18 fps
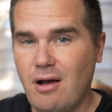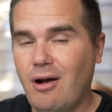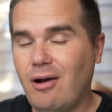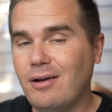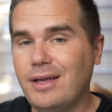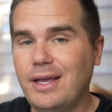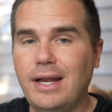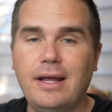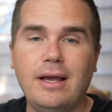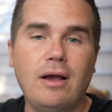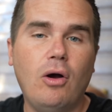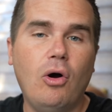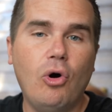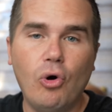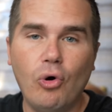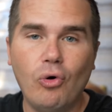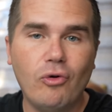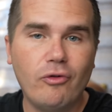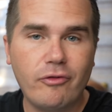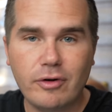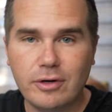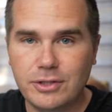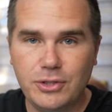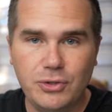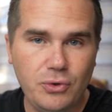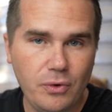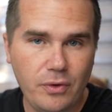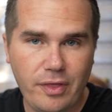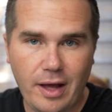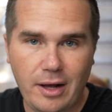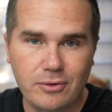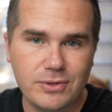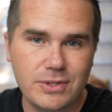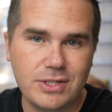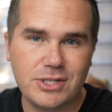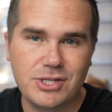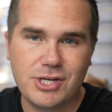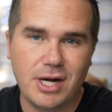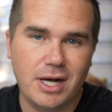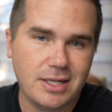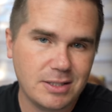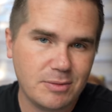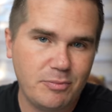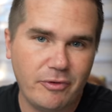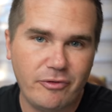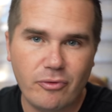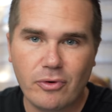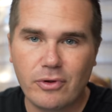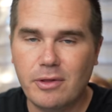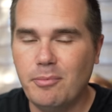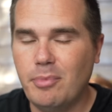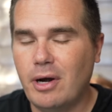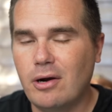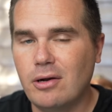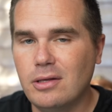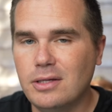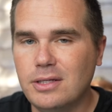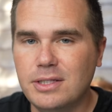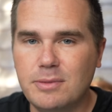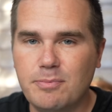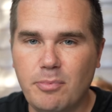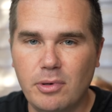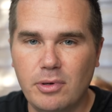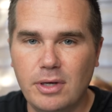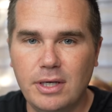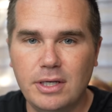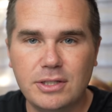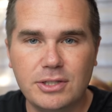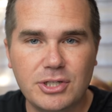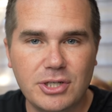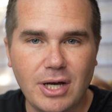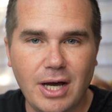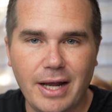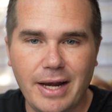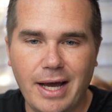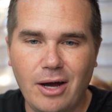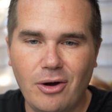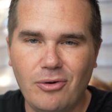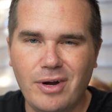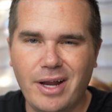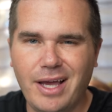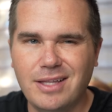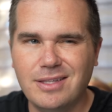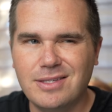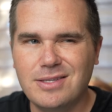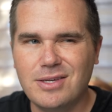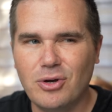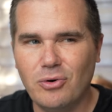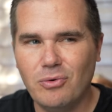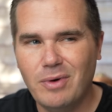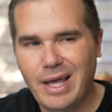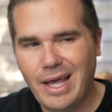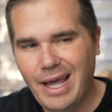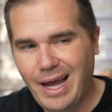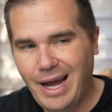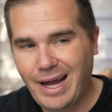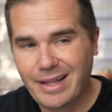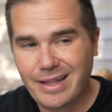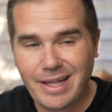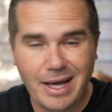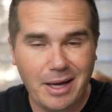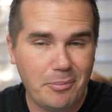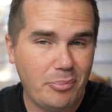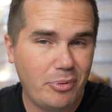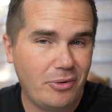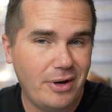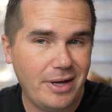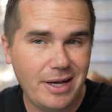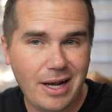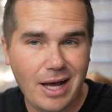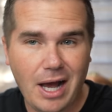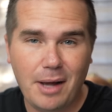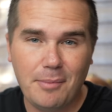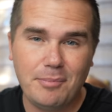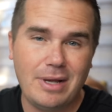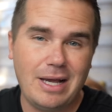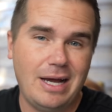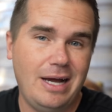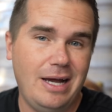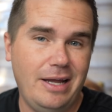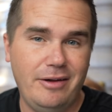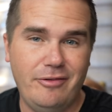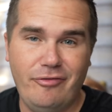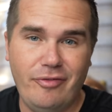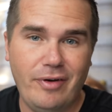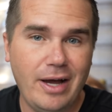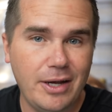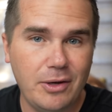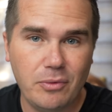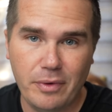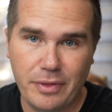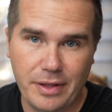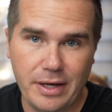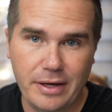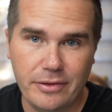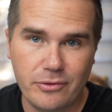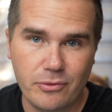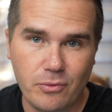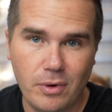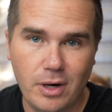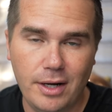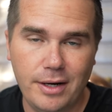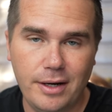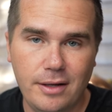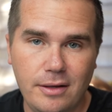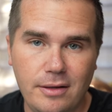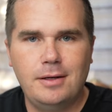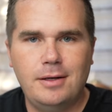are getting over 2,000 shots before the barrel is shot out. And so at that point, I'm kind of fine with either one.